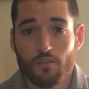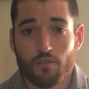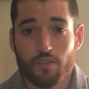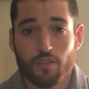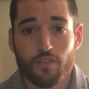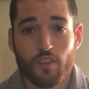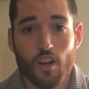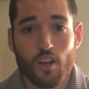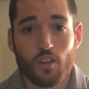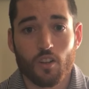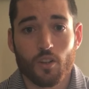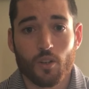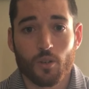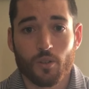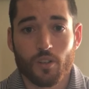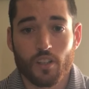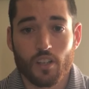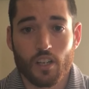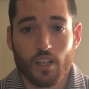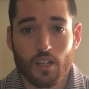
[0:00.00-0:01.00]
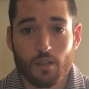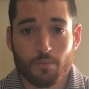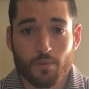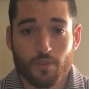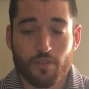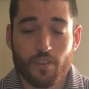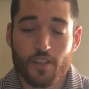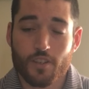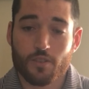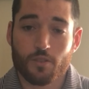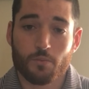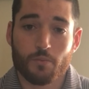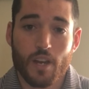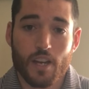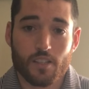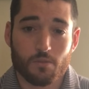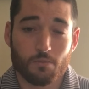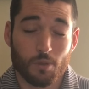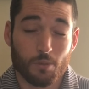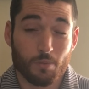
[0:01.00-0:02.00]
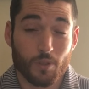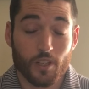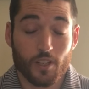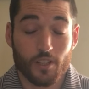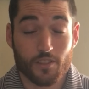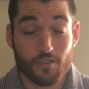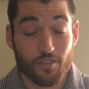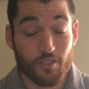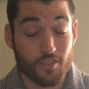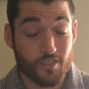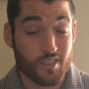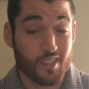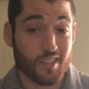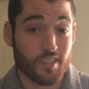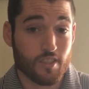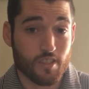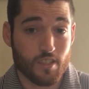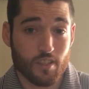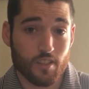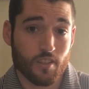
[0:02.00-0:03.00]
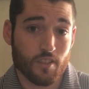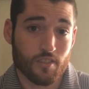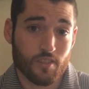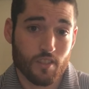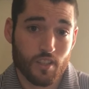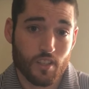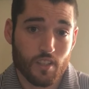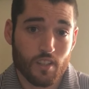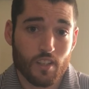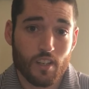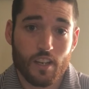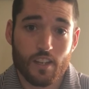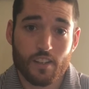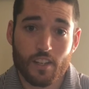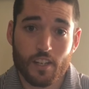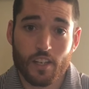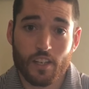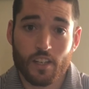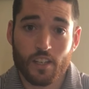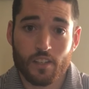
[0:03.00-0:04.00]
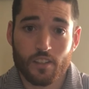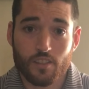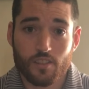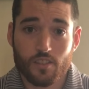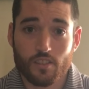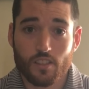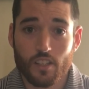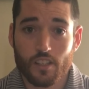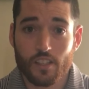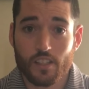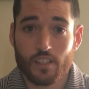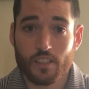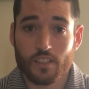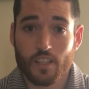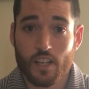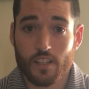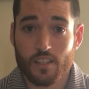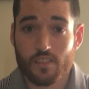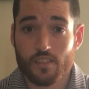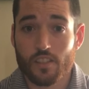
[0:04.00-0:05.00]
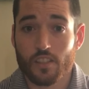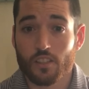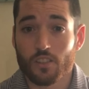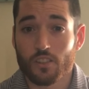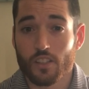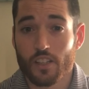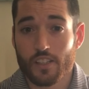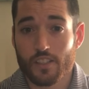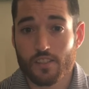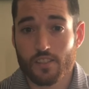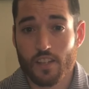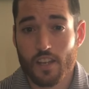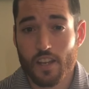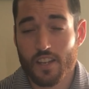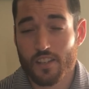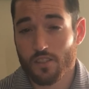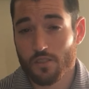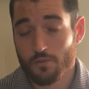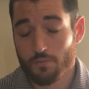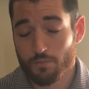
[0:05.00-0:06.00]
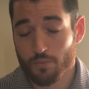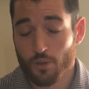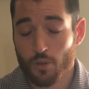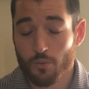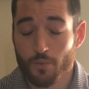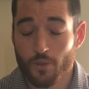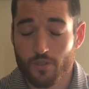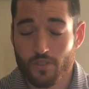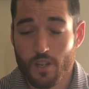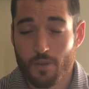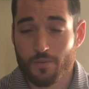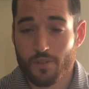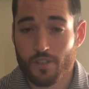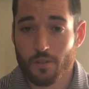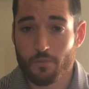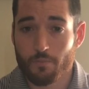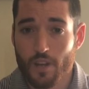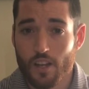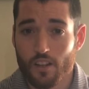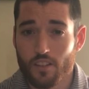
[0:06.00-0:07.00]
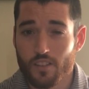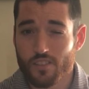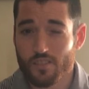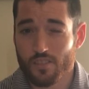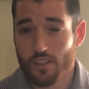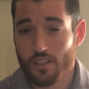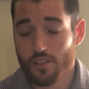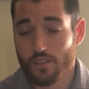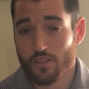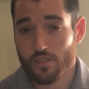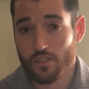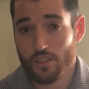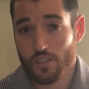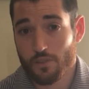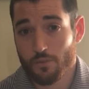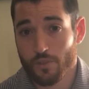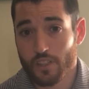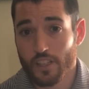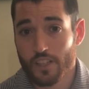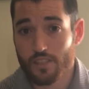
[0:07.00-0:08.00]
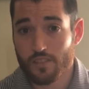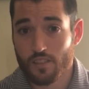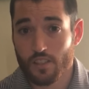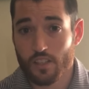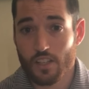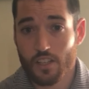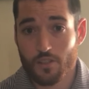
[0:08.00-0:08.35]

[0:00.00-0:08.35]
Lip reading: followed professional basketball players for 6 years, and they studied kind of single leg stance, proprioception, and balance as it relates to